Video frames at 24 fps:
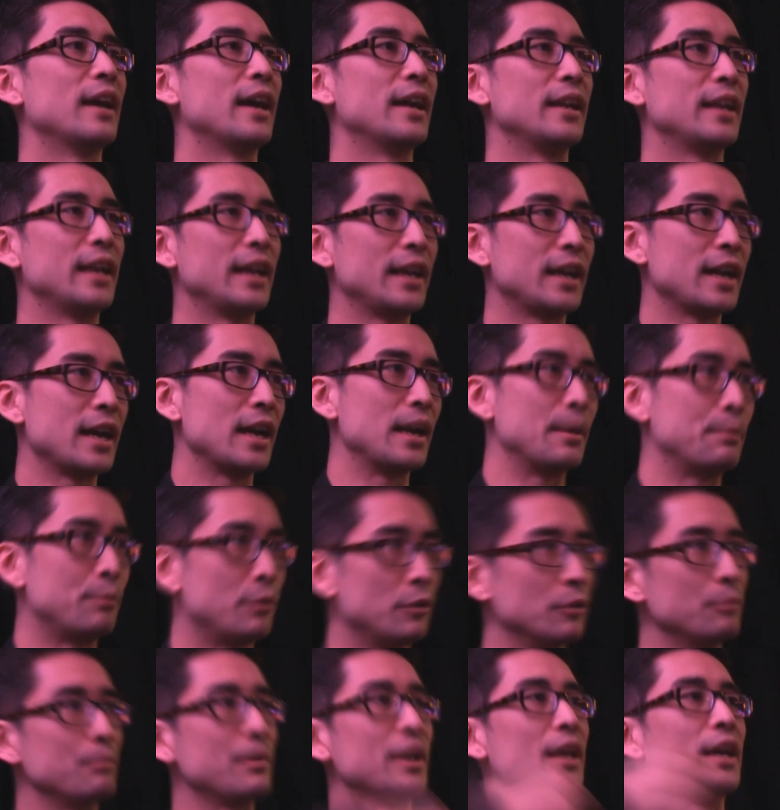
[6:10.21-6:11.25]
and they kind of
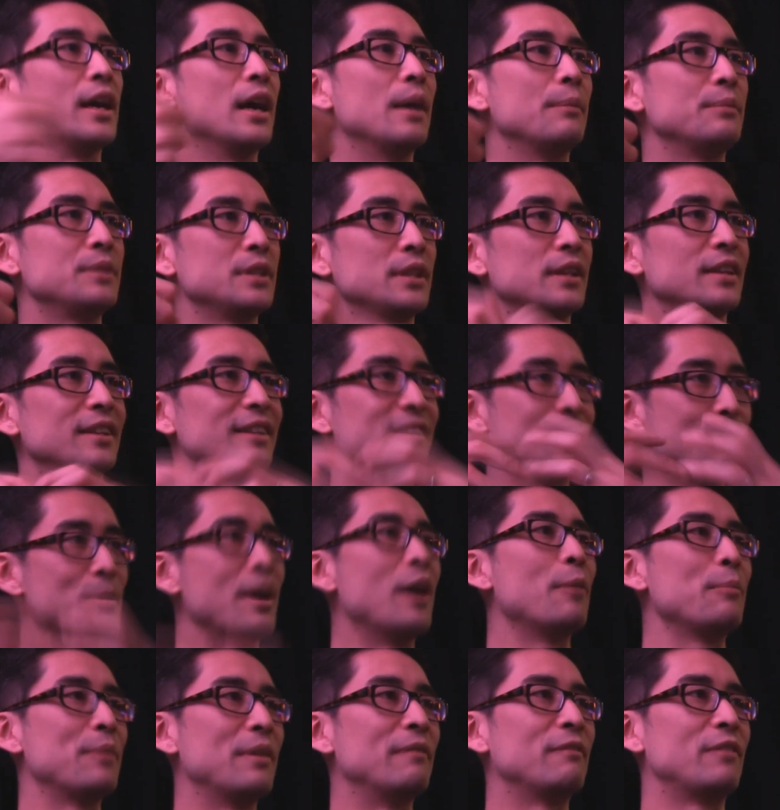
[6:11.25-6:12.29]
pulled me up to
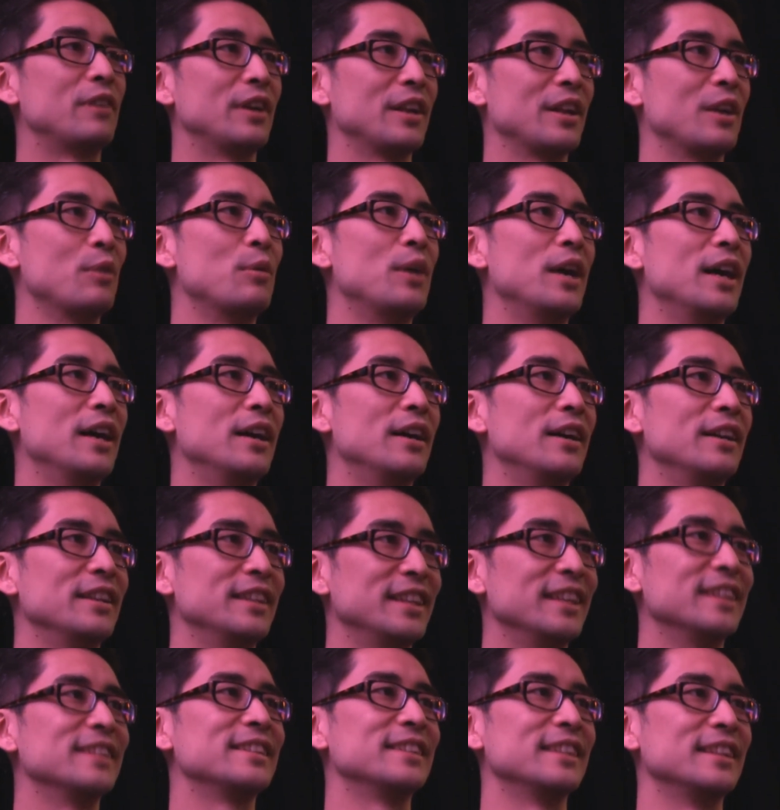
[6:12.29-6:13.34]
help them for a little while
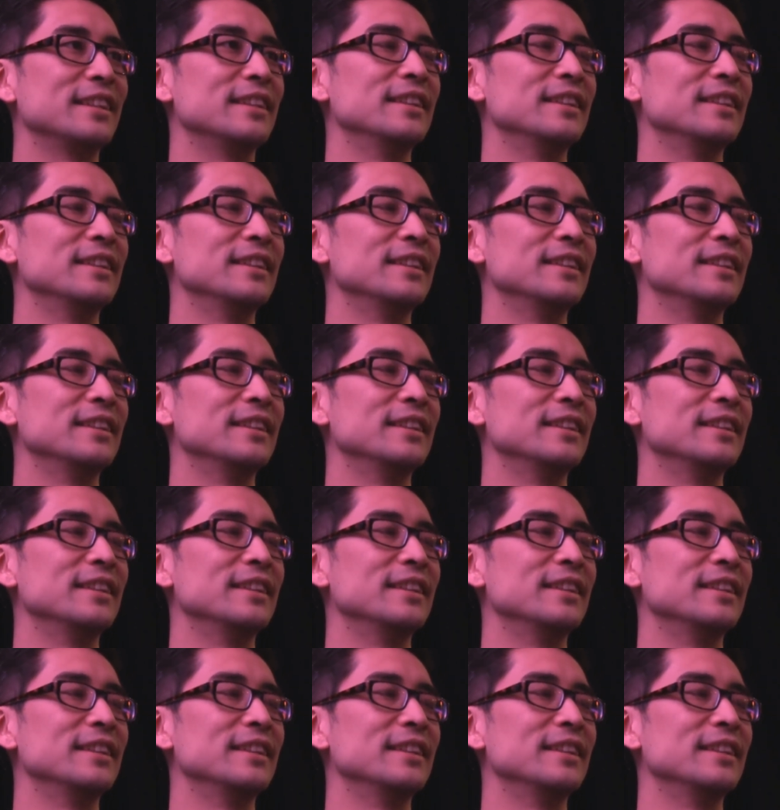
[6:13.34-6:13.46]
on this,